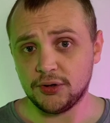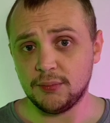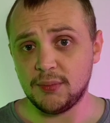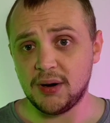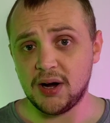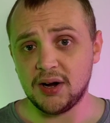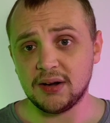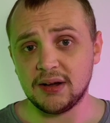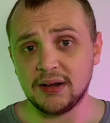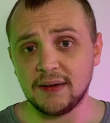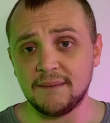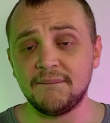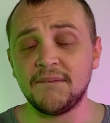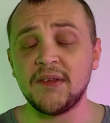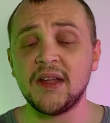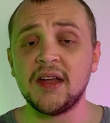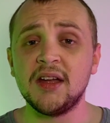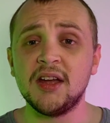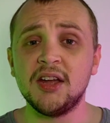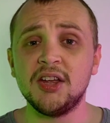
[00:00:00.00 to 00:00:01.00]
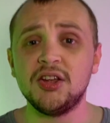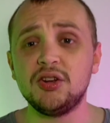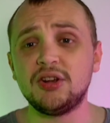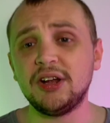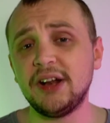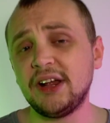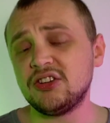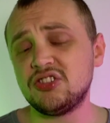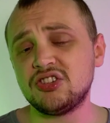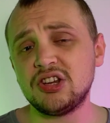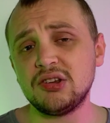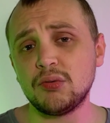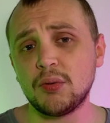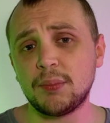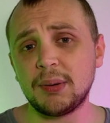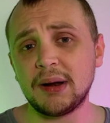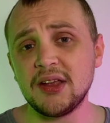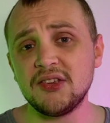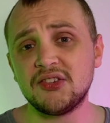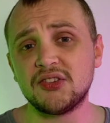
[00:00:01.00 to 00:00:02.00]
the market. You can actually
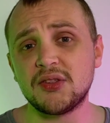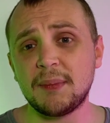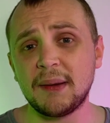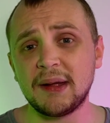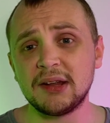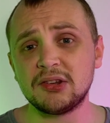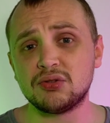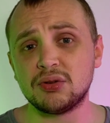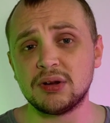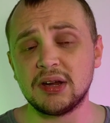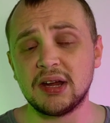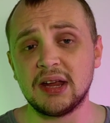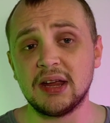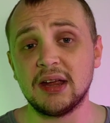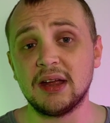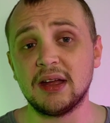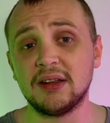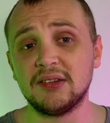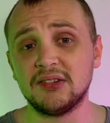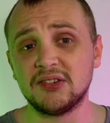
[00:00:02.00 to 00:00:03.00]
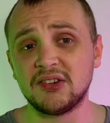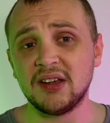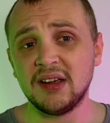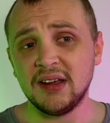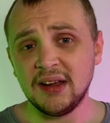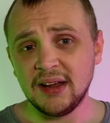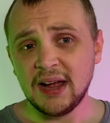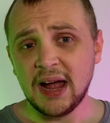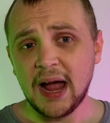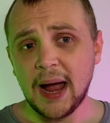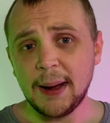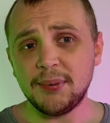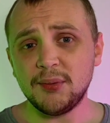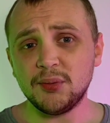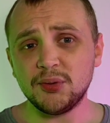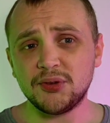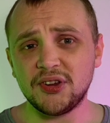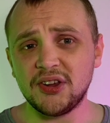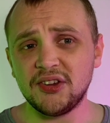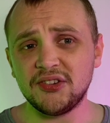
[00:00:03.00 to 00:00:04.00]
replace the battery here, and
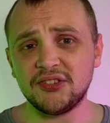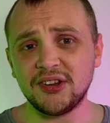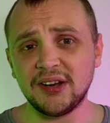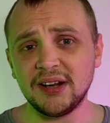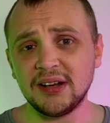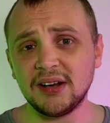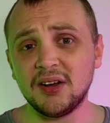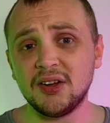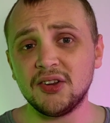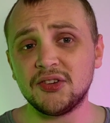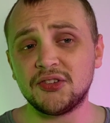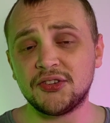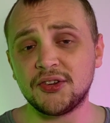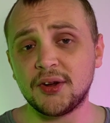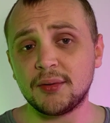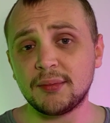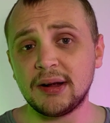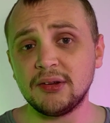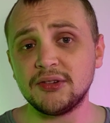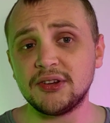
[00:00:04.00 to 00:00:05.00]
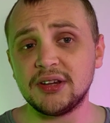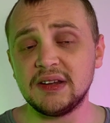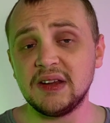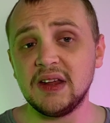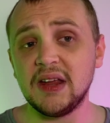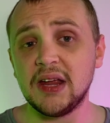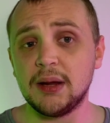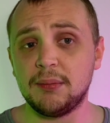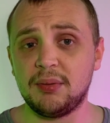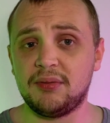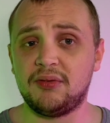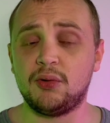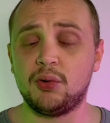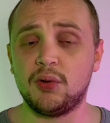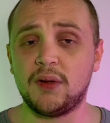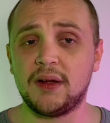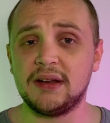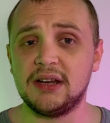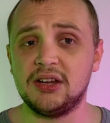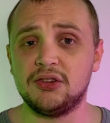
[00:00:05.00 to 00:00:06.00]
Apple says that it lasts around a year before
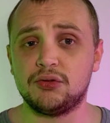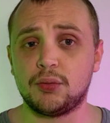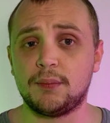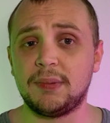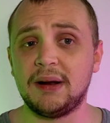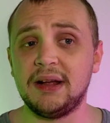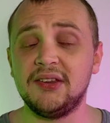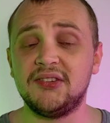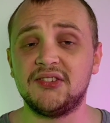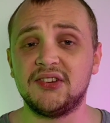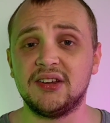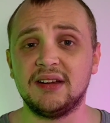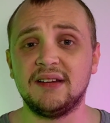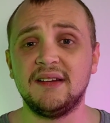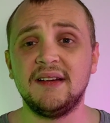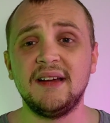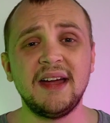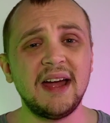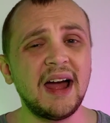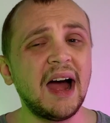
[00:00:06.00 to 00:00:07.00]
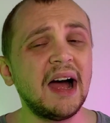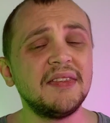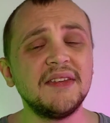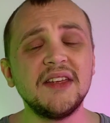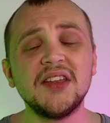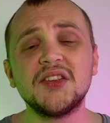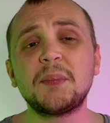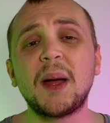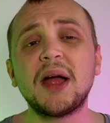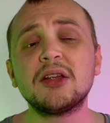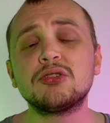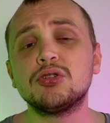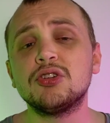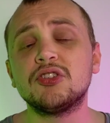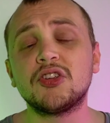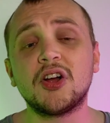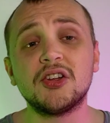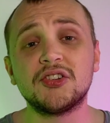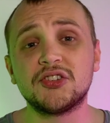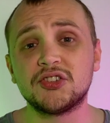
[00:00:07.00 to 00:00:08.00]
that needs replacing. And these
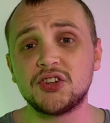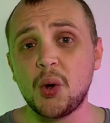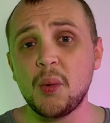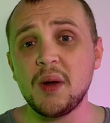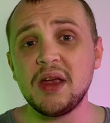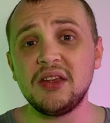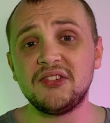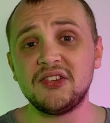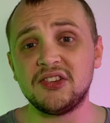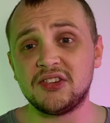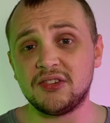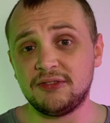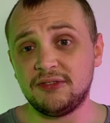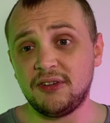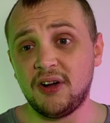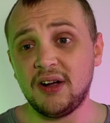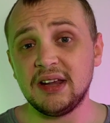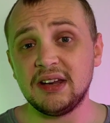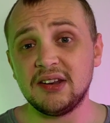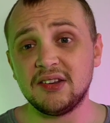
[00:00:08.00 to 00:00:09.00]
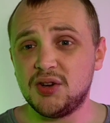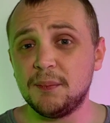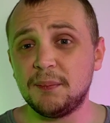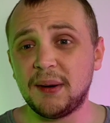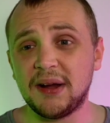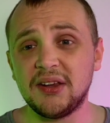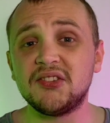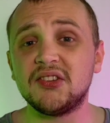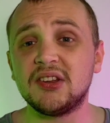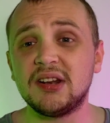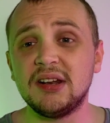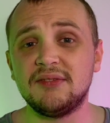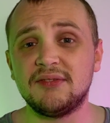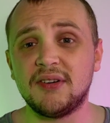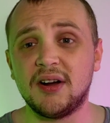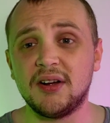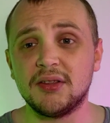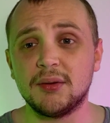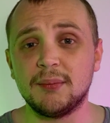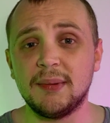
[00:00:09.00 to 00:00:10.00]
batteries are so easy to find, you can basically
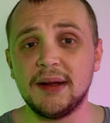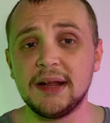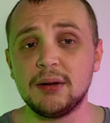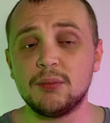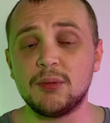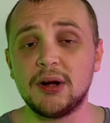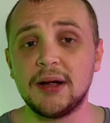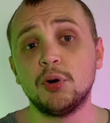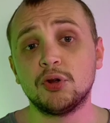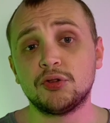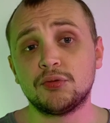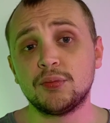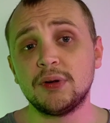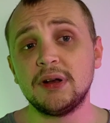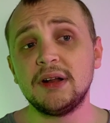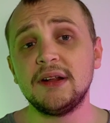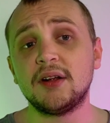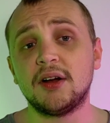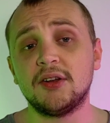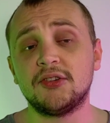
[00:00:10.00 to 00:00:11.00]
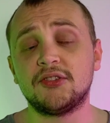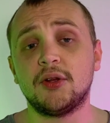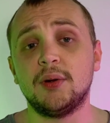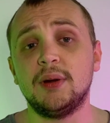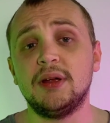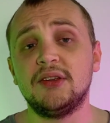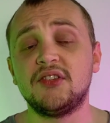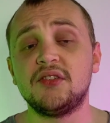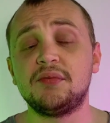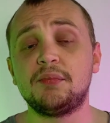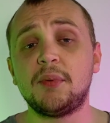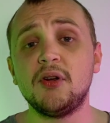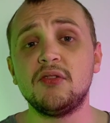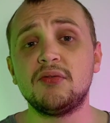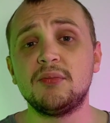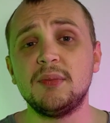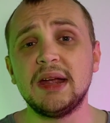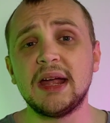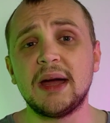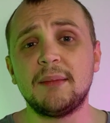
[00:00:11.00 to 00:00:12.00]
find them anywhere. What's really nice though is if
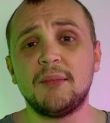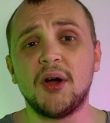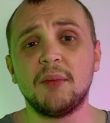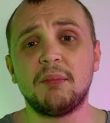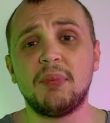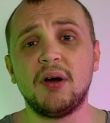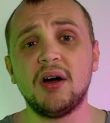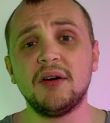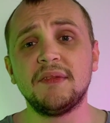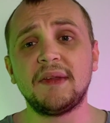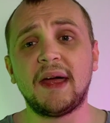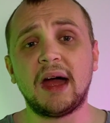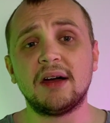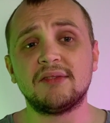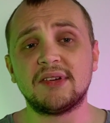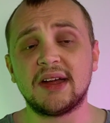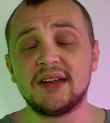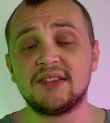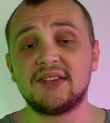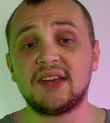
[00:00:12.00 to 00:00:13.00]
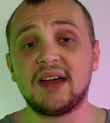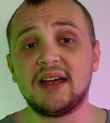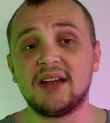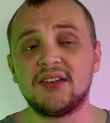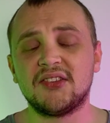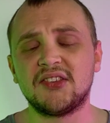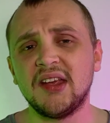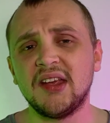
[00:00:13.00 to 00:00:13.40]
both me and my partner have AirTags,